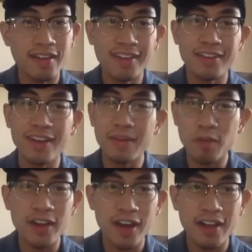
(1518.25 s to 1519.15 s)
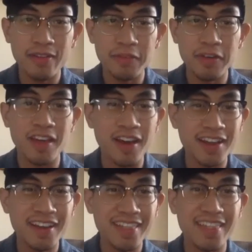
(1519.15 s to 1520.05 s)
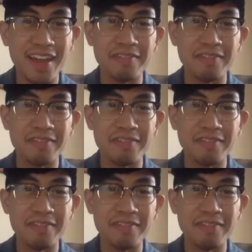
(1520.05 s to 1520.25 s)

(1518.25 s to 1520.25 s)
You get more done with honey than